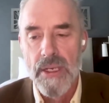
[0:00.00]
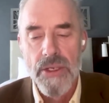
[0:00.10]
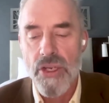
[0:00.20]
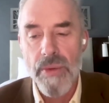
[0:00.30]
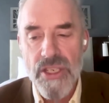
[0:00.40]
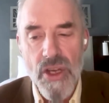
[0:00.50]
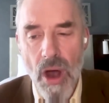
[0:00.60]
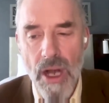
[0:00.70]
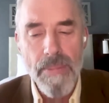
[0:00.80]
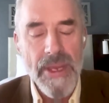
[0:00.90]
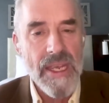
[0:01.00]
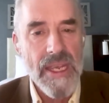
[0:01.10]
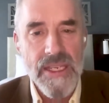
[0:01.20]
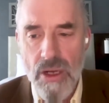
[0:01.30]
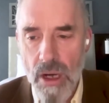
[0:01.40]
So it's got to be
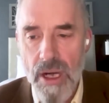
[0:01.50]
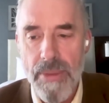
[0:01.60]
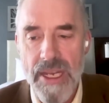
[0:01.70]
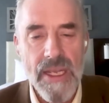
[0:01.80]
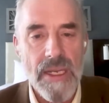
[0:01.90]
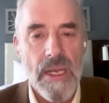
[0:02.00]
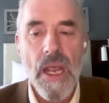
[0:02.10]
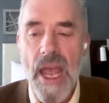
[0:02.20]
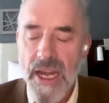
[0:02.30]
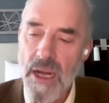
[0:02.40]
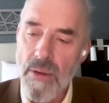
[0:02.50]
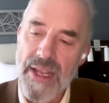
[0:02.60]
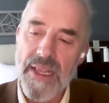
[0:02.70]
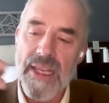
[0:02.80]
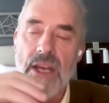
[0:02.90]
that, and I
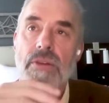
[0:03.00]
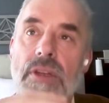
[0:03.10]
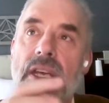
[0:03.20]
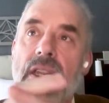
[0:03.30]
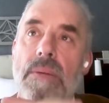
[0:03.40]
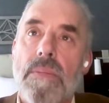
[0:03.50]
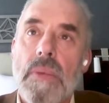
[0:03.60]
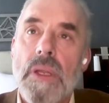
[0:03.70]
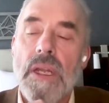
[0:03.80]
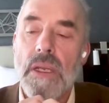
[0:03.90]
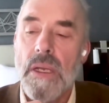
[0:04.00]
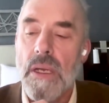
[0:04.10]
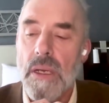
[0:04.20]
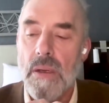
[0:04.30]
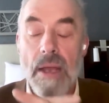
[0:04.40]
read the day that
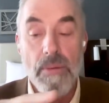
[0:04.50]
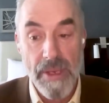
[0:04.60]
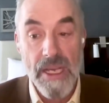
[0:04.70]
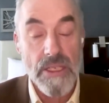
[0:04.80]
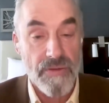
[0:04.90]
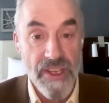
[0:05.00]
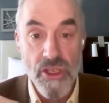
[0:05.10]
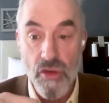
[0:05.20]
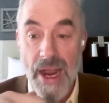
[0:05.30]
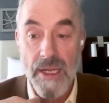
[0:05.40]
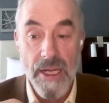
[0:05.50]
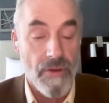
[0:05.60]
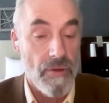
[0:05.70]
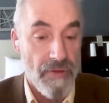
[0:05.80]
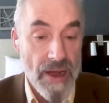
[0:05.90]
because Fintrac
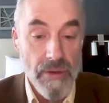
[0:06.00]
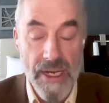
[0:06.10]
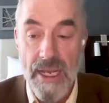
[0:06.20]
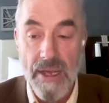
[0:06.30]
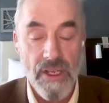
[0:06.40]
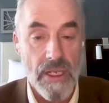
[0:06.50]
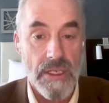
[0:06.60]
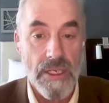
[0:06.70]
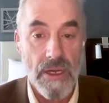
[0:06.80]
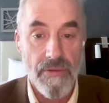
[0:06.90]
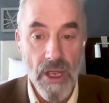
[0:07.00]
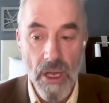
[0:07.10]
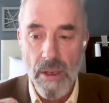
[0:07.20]
never found any evidence of,